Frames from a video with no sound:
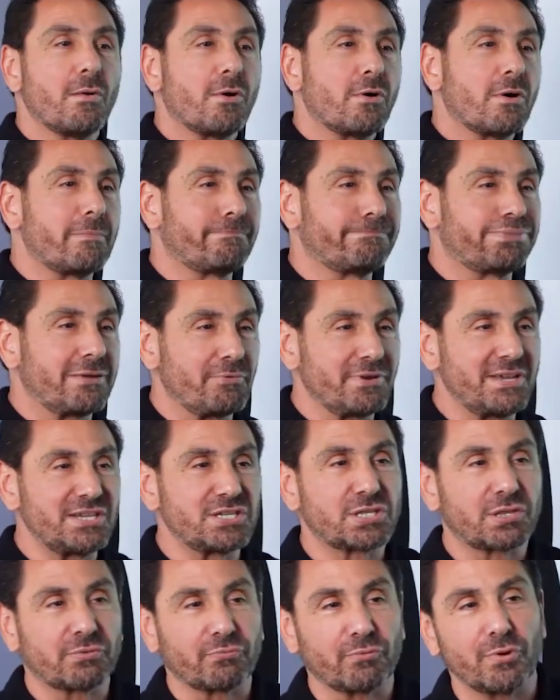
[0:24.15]

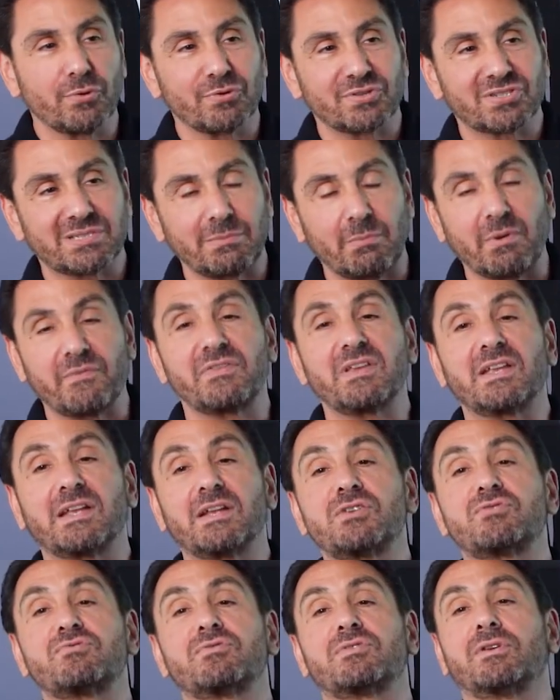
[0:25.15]
breeze through some of the
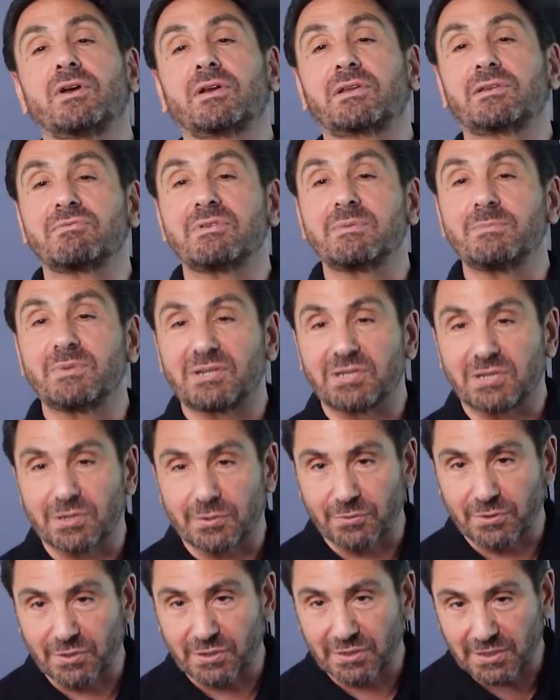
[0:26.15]
introductory
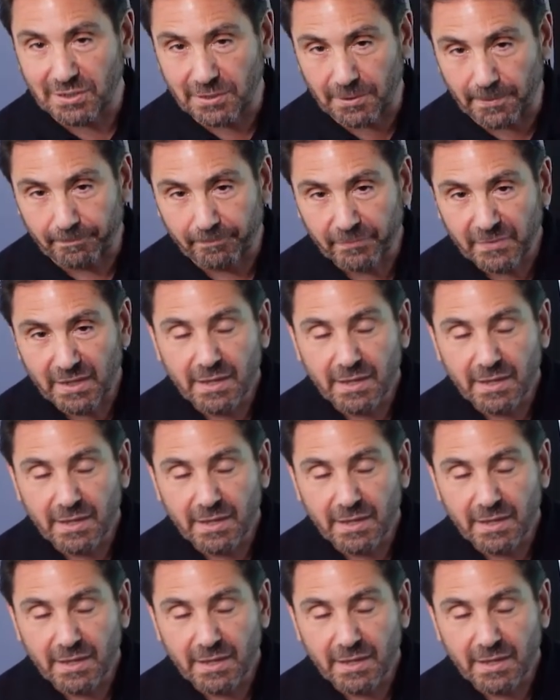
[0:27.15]
material here.